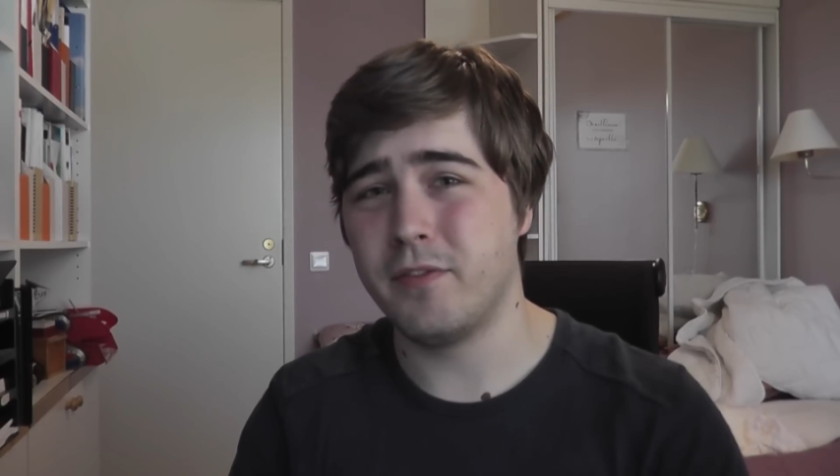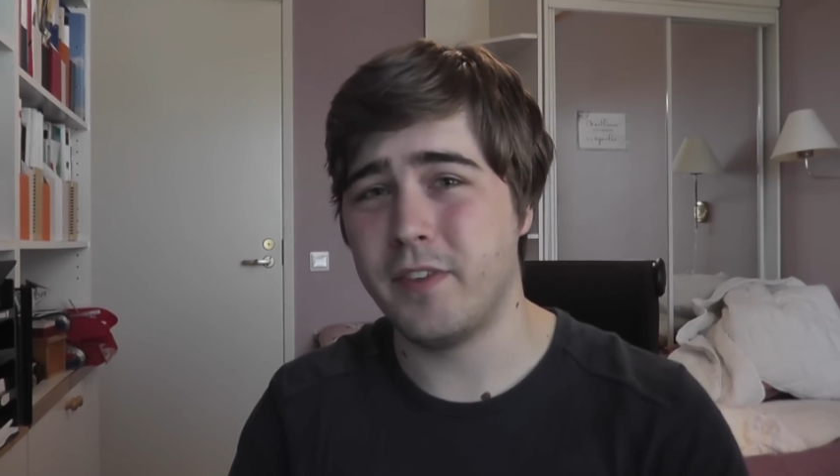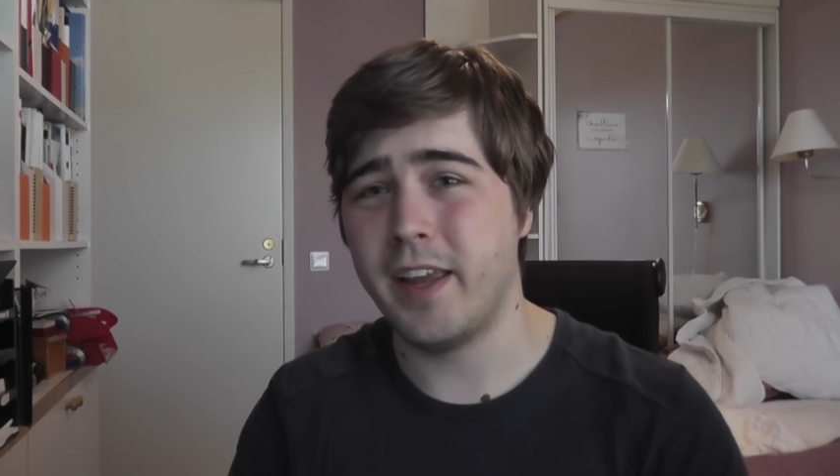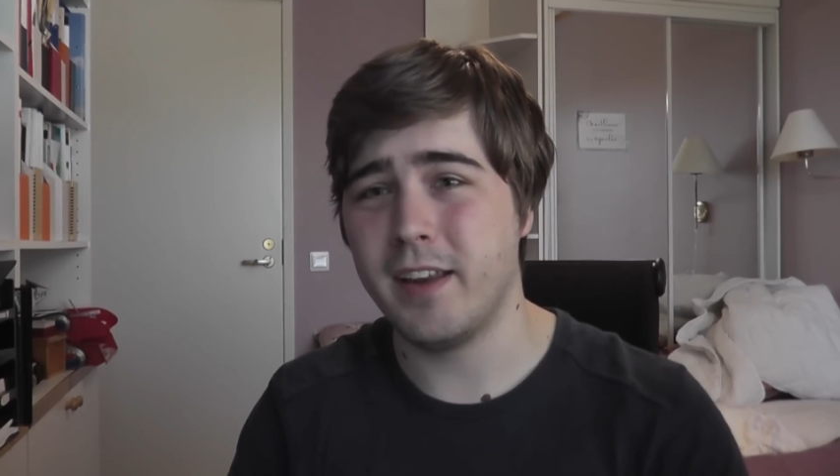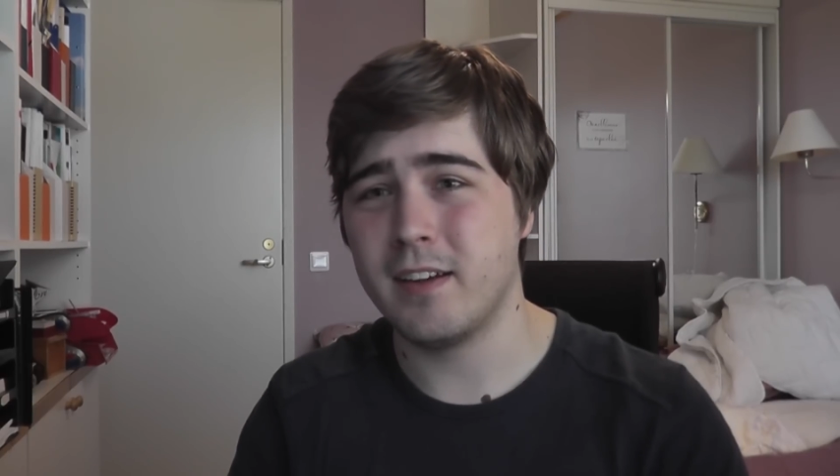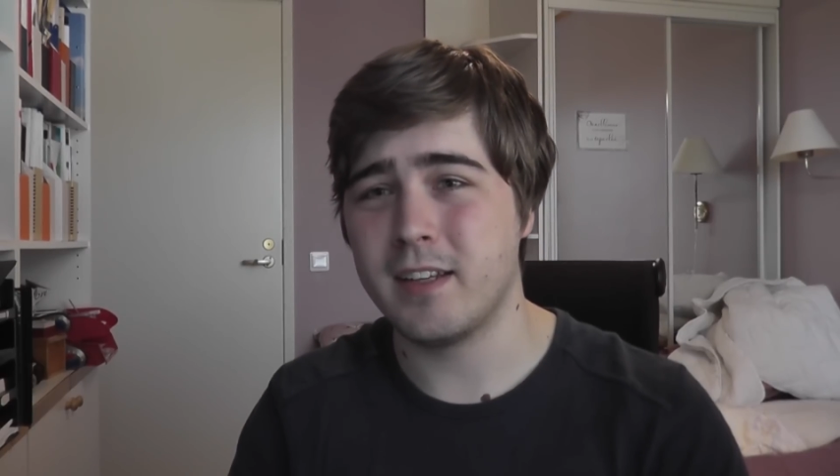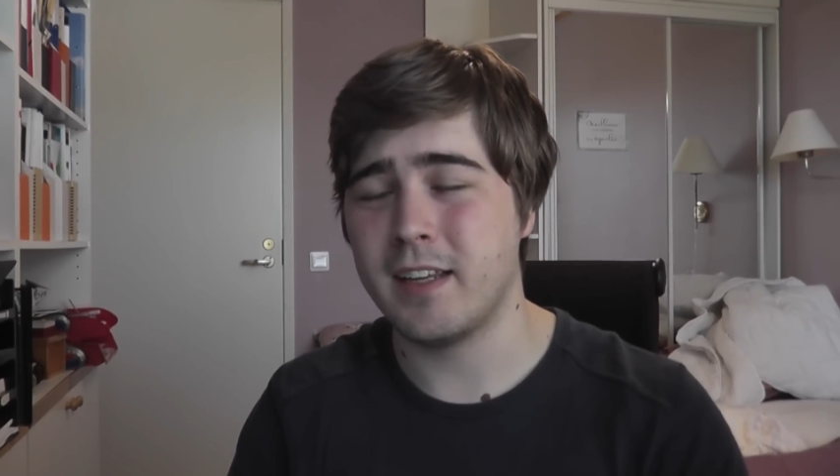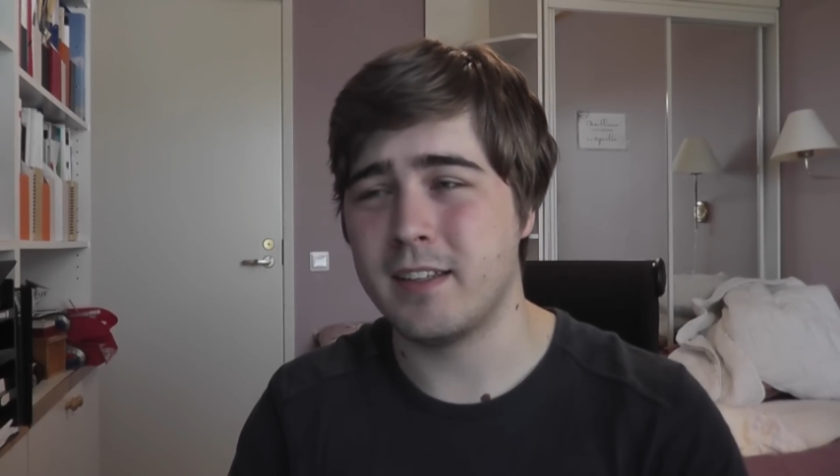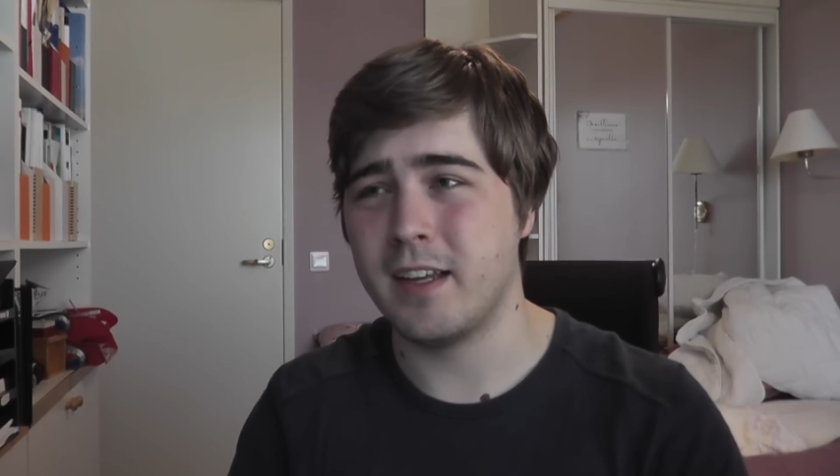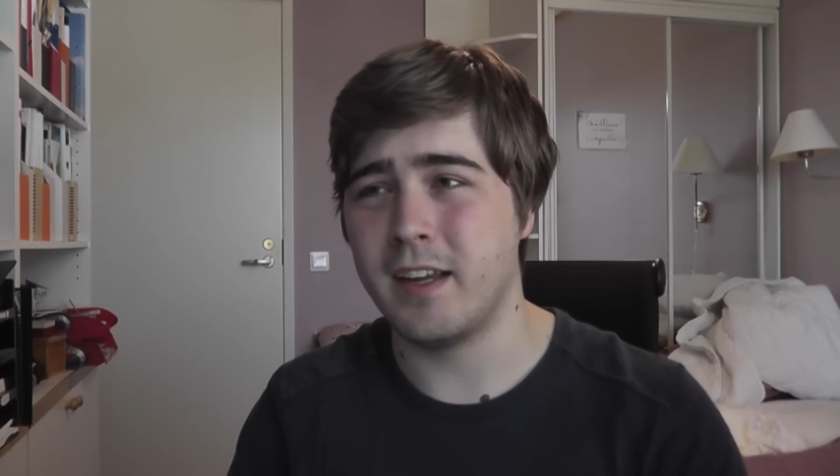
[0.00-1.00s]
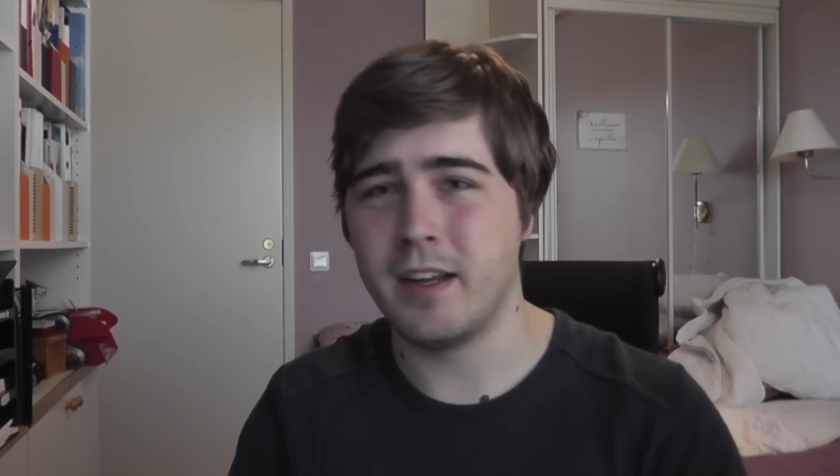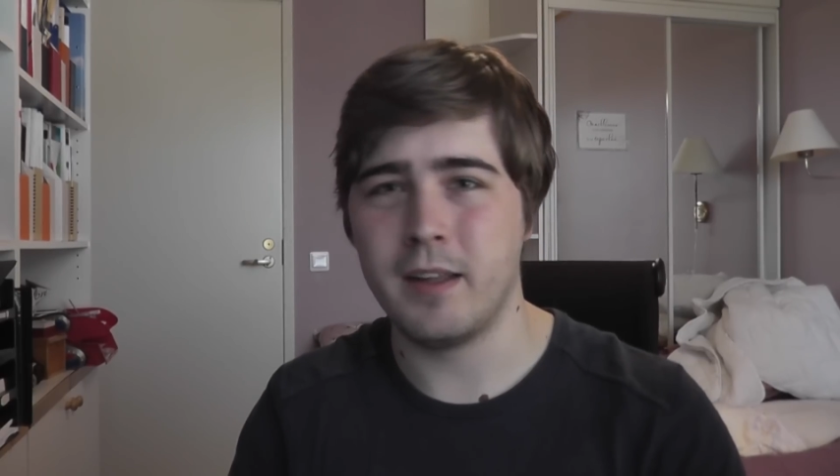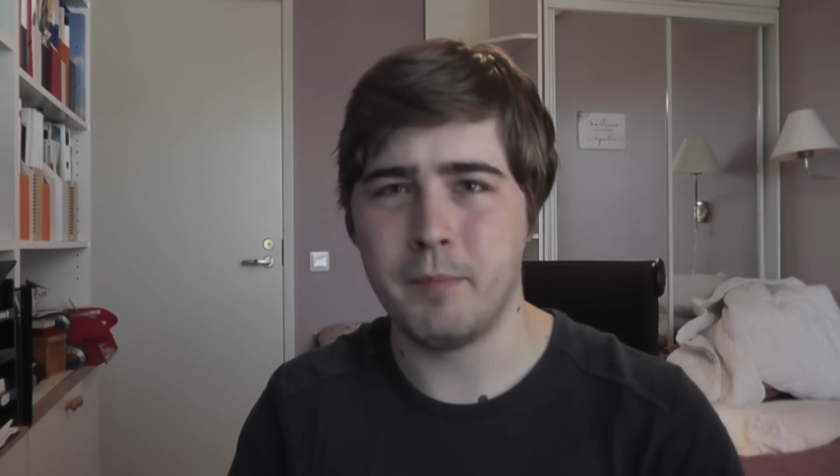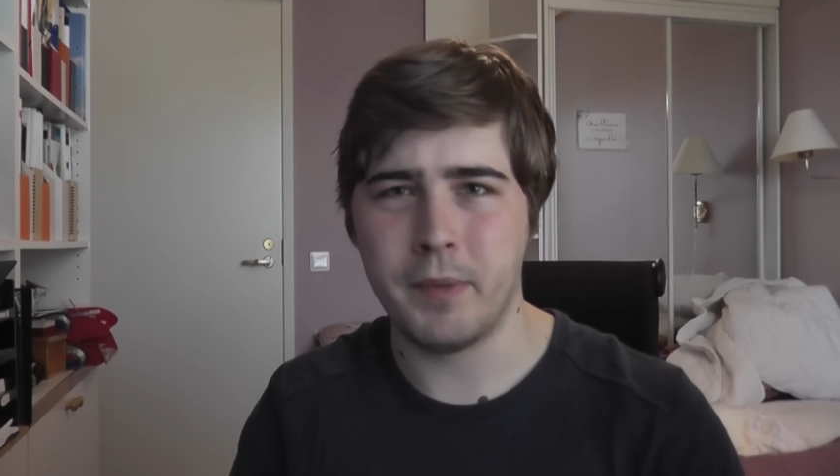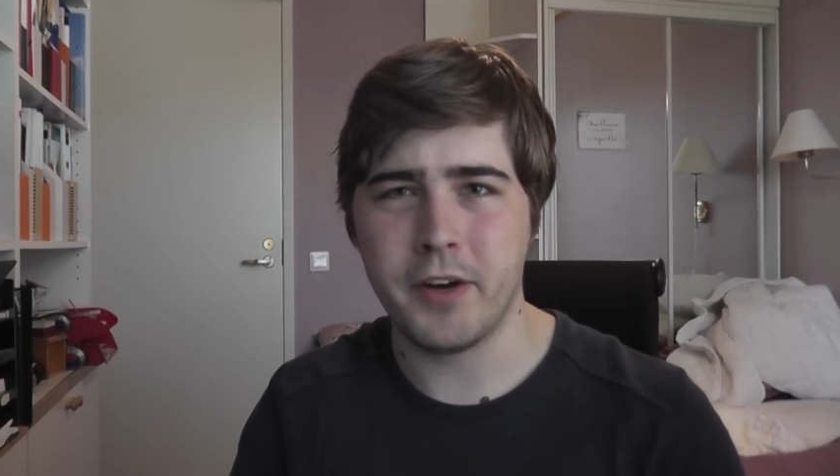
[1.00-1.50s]
failed at
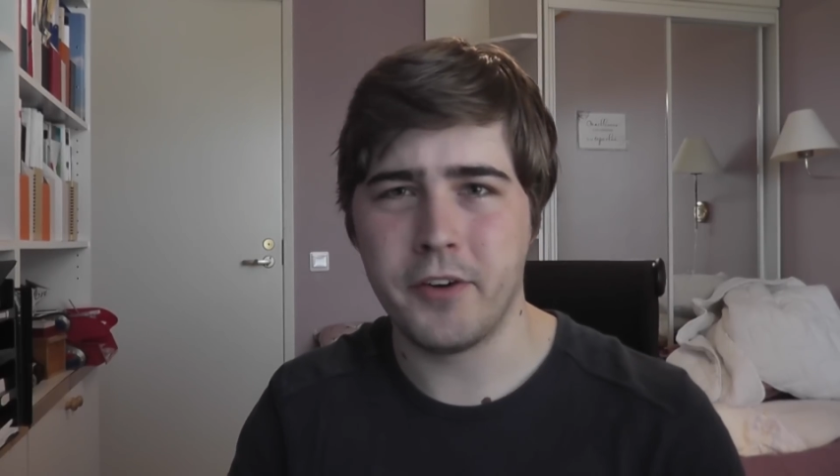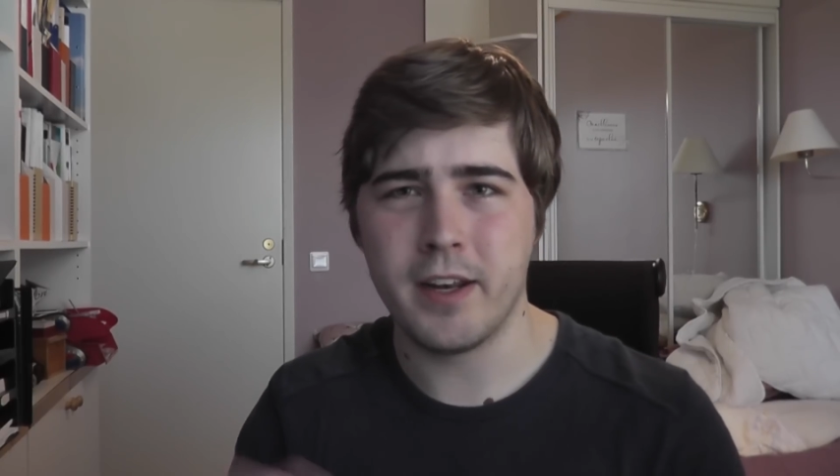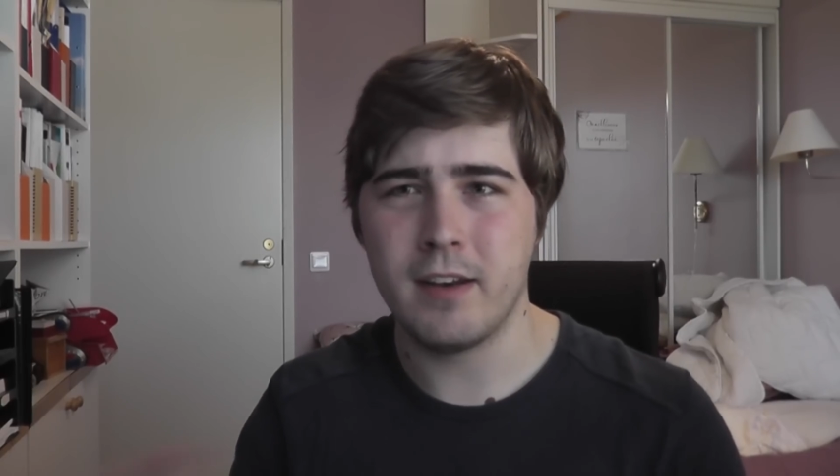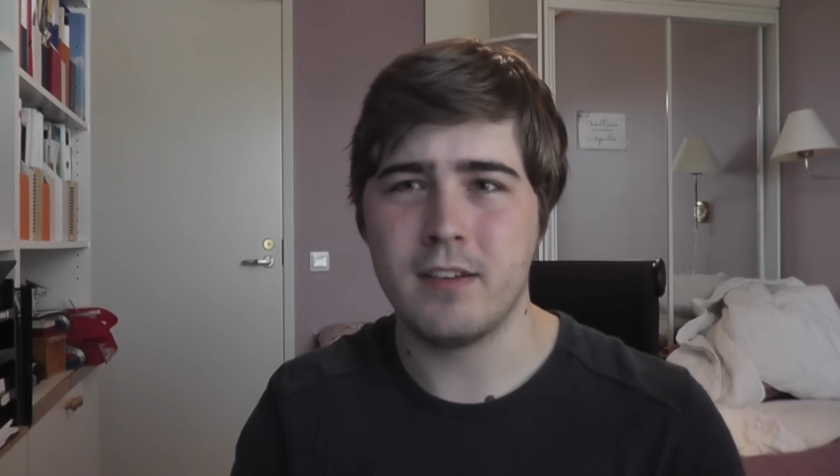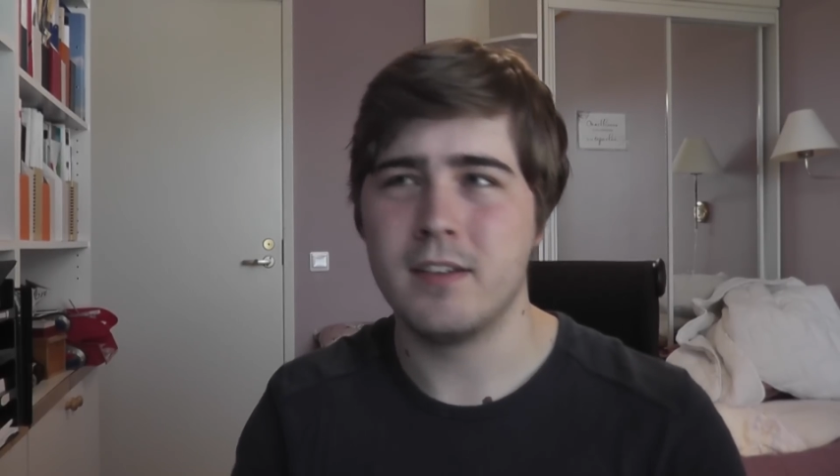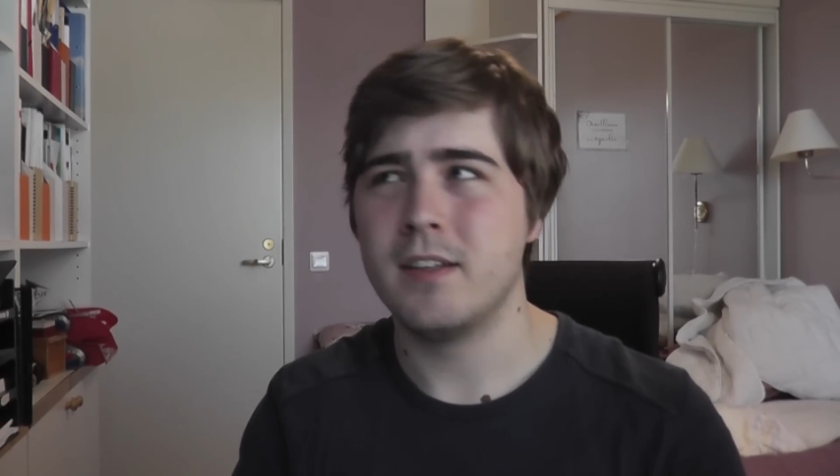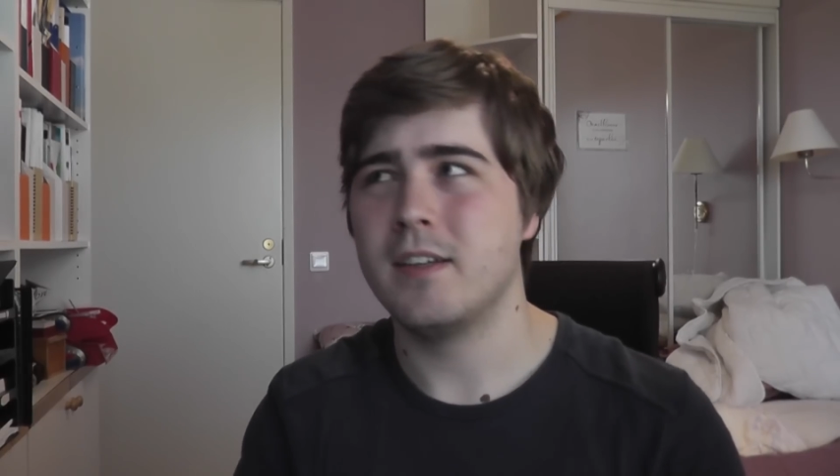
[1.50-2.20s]
the imperial